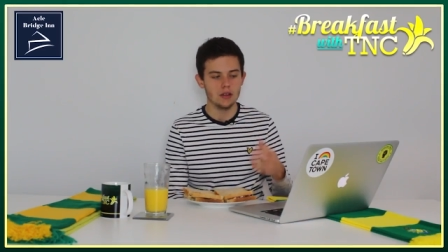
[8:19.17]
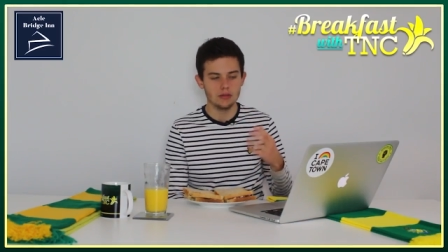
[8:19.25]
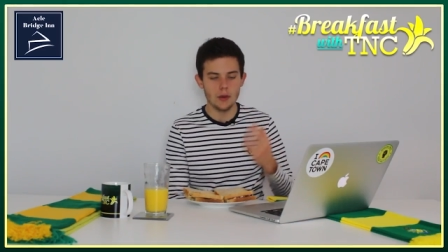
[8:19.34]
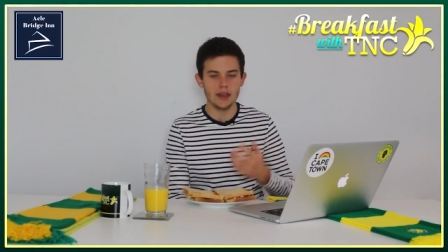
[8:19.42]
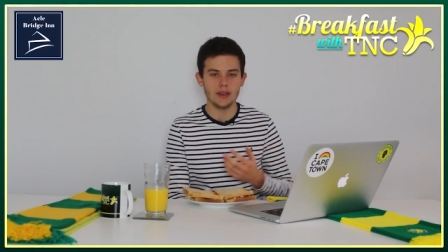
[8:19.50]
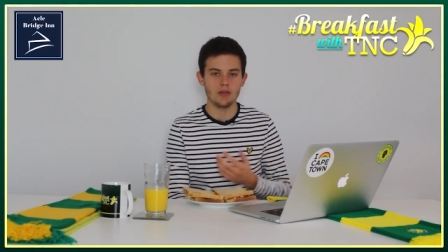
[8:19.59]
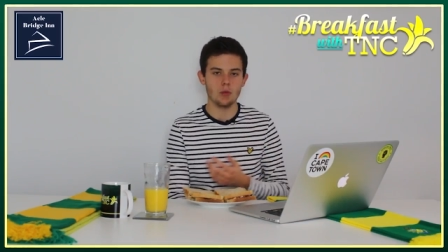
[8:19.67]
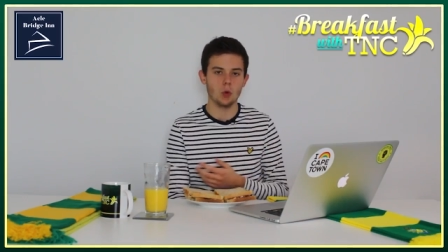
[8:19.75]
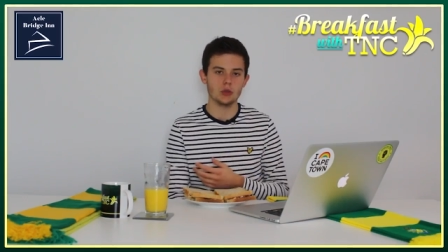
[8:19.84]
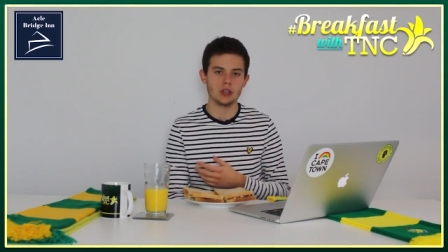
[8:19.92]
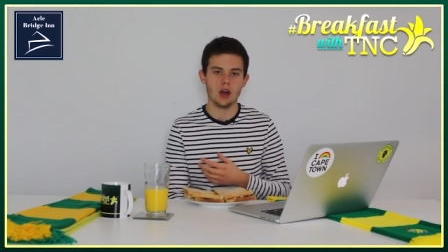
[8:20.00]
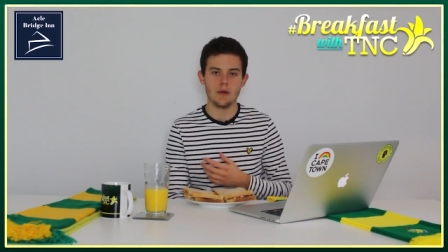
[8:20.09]
Do we give him
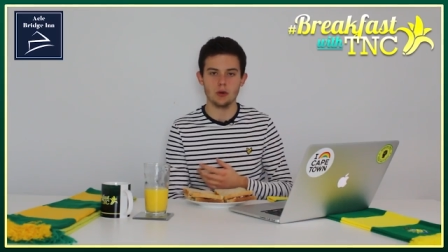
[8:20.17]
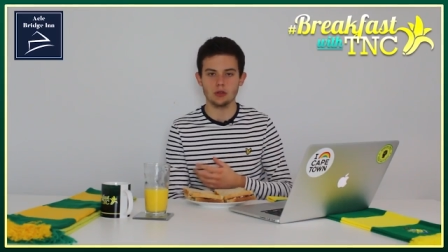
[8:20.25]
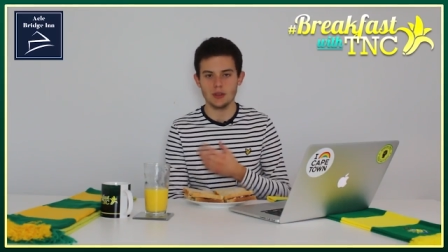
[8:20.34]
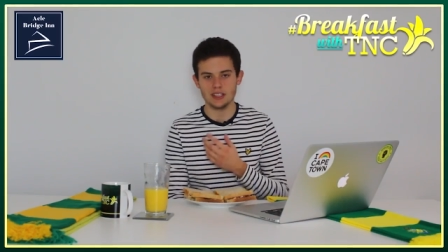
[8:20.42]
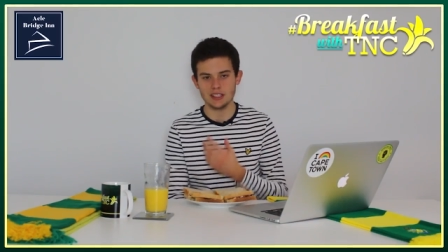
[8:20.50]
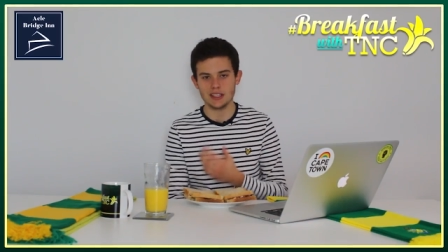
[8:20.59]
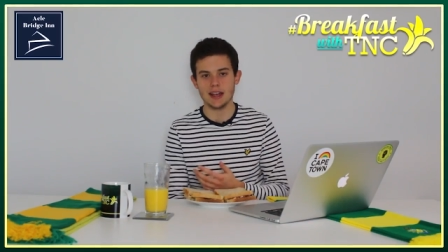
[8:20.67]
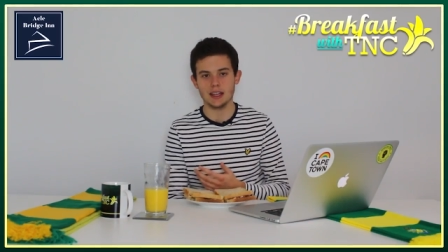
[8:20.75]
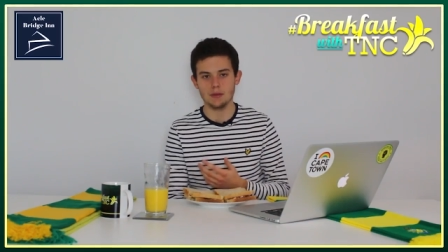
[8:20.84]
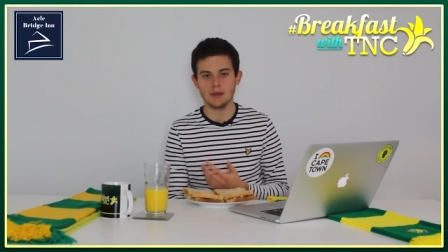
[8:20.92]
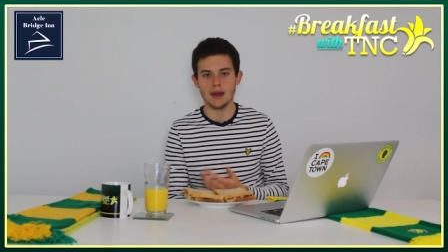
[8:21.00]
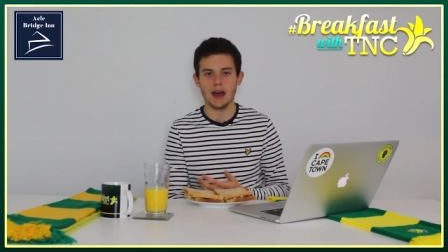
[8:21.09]
more time, or do we sack
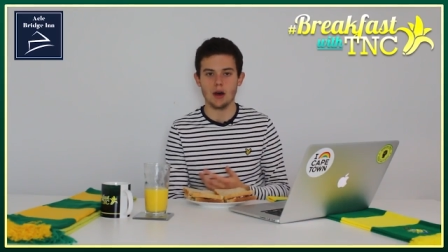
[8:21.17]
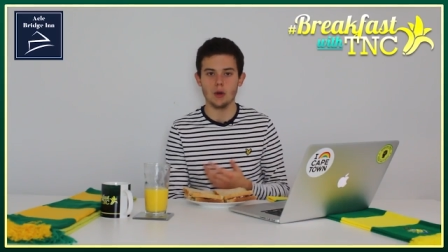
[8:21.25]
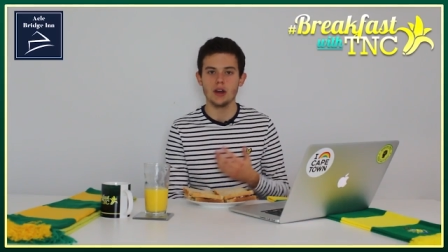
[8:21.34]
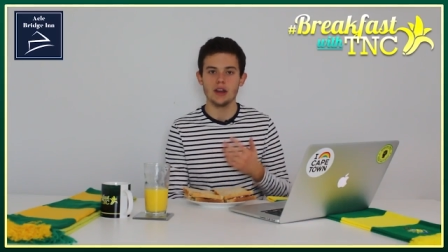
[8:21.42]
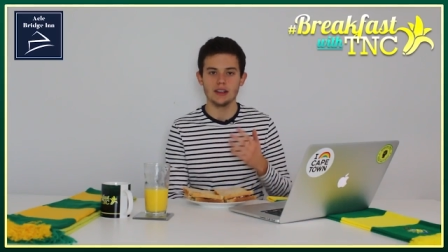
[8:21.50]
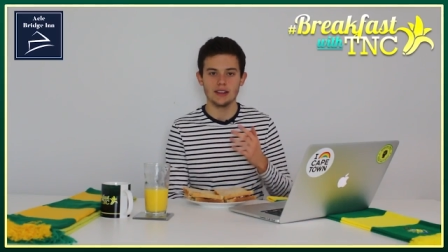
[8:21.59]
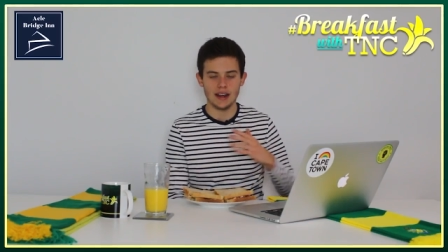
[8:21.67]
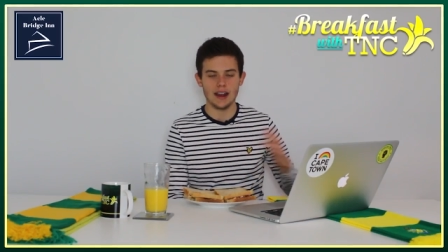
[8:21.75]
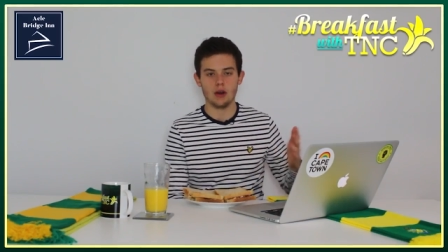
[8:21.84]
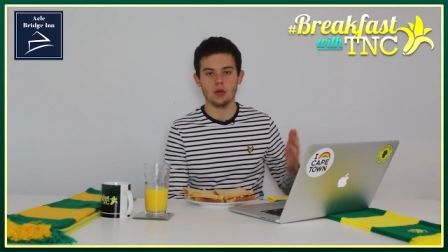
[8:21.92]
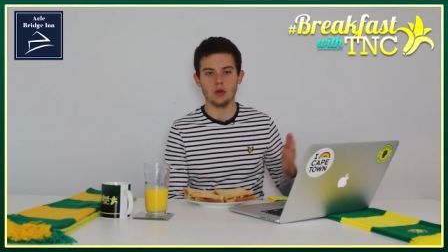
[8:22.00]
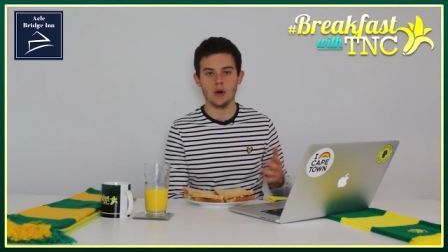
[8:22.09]
him now? Get it
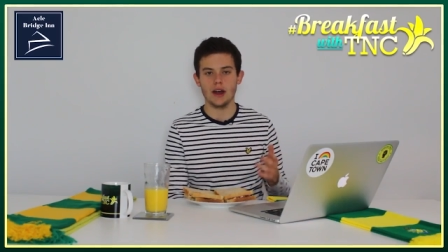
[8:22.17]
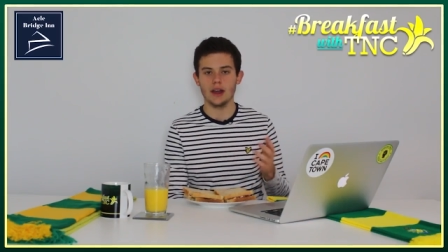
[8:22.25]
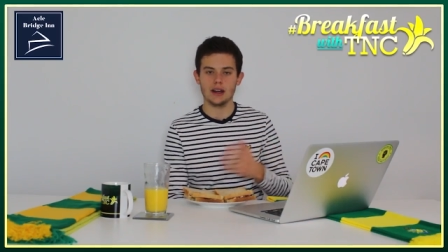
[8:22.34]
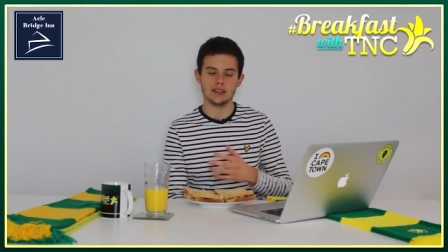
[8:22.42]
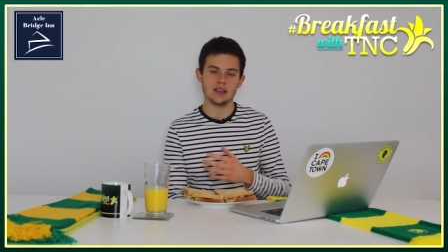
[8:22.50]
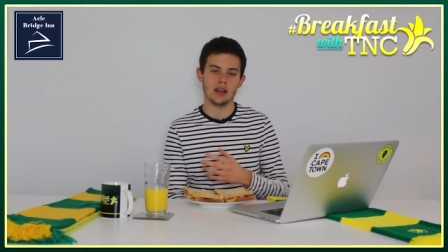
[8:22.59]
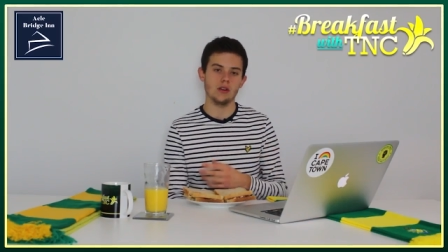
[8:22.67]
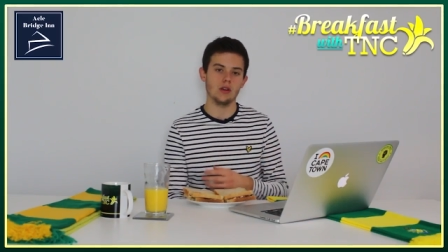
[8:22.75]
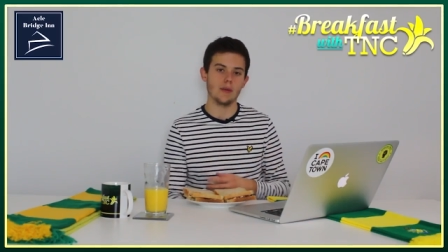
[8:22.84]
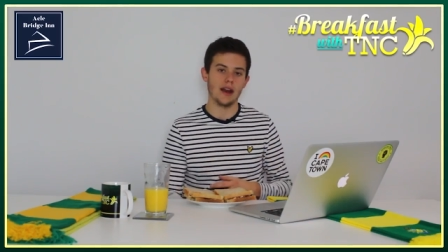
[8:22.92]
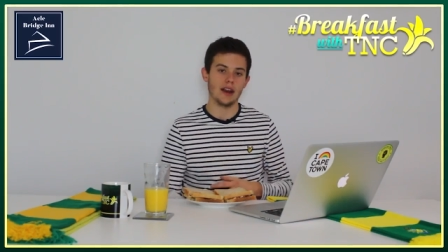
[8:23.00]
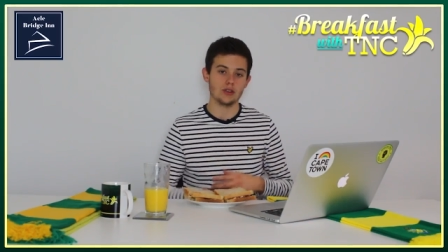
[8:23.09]
out of the way and let's get a
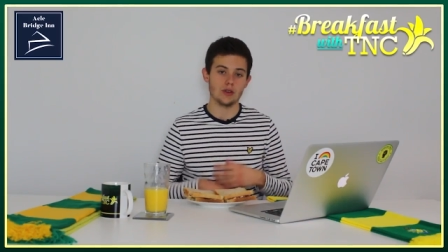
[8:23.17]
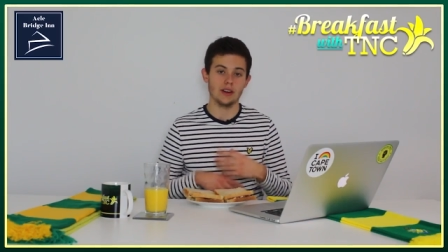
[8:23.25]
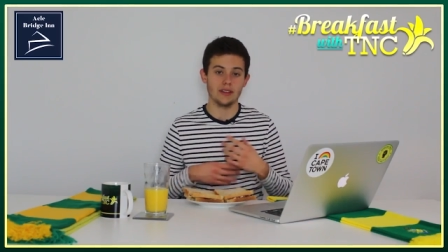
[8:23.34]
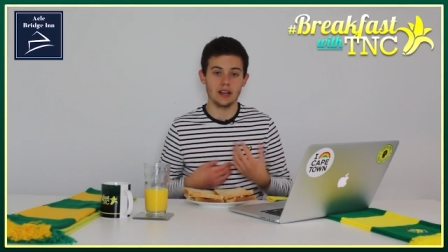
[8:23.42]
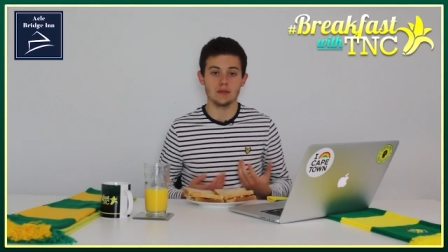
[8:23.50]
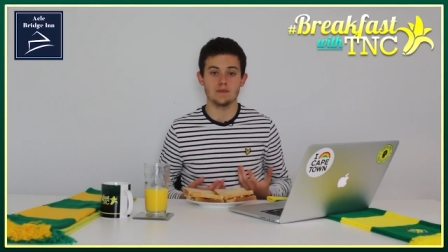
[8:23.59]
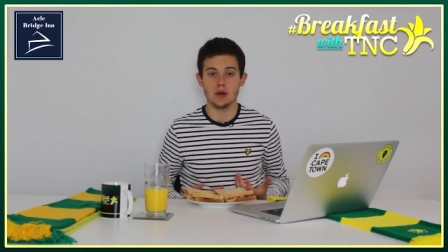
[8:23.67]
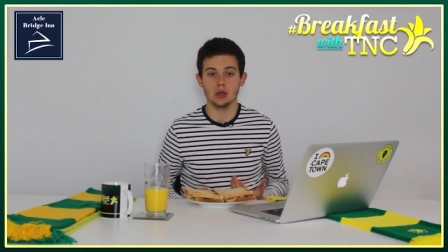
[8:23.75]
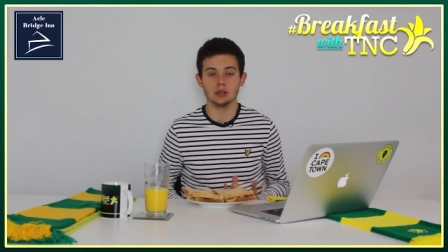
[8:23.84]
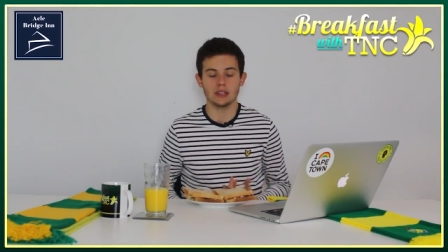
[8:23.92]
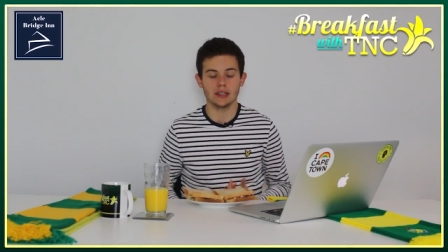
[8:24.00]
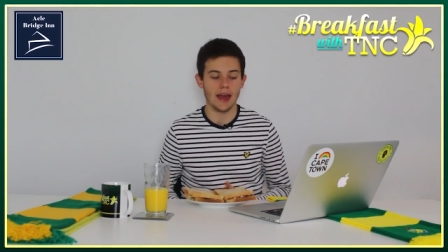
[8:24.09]
new manager in and then let's
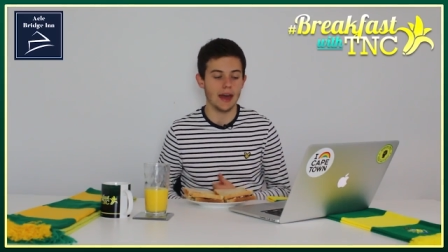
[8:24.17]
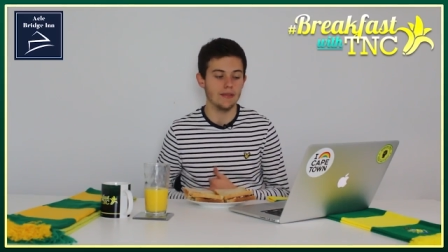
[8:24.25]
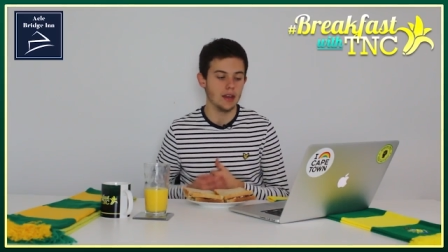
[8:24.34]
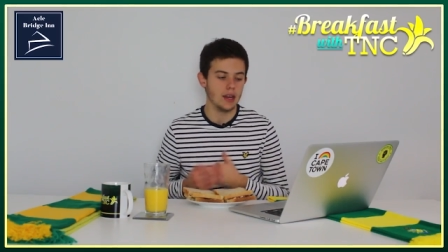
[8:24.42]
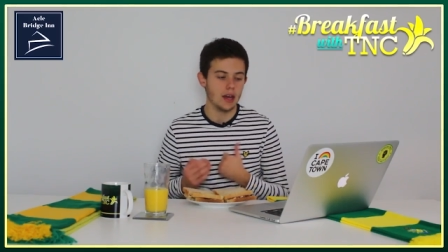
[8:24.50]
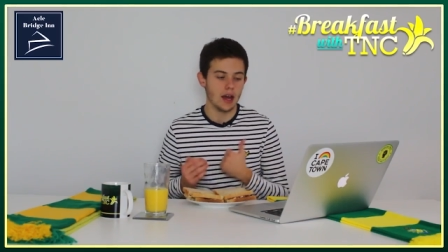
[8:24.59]
build again.